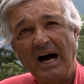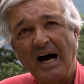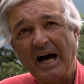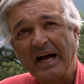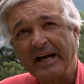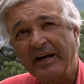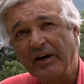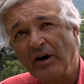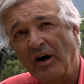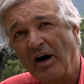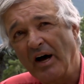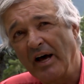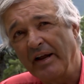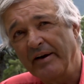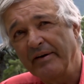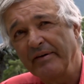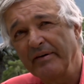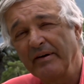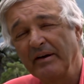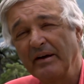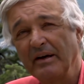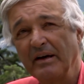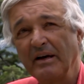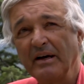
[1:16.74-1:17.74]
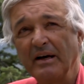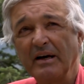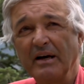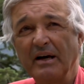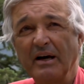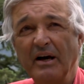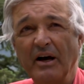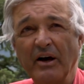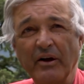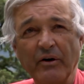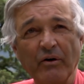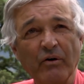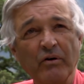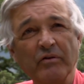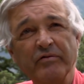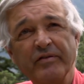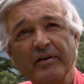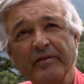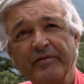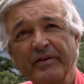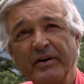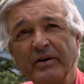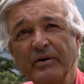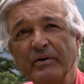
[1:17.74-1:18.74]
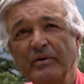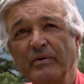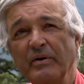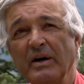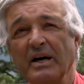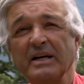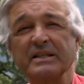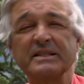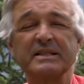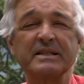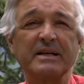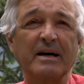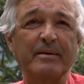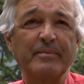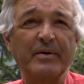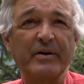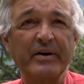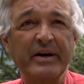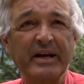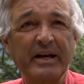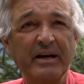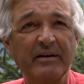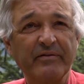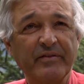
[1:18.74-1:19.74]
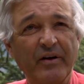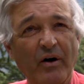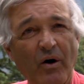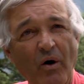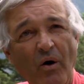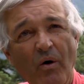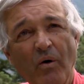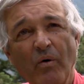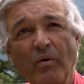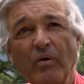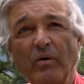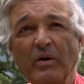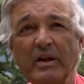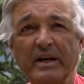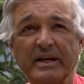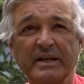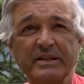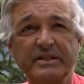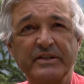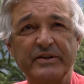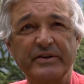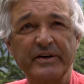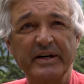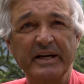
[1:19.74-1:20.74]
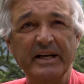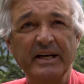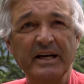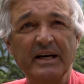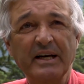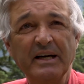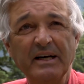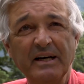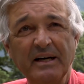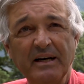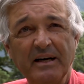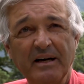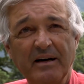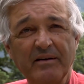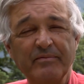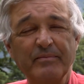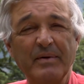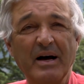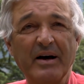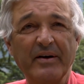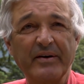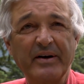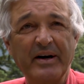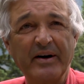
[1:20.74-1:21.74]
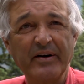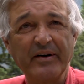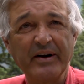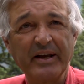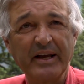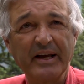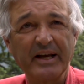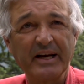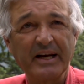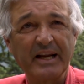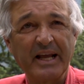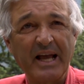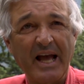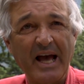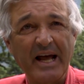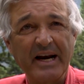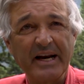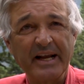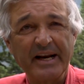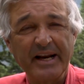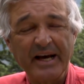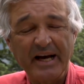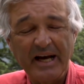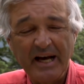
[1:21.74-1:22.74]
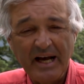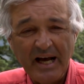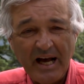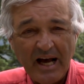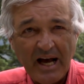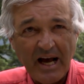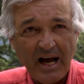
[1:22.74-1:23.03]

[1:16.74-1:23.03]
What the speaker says: I got an overview, a summary of the whole history of mountaineering in Canada.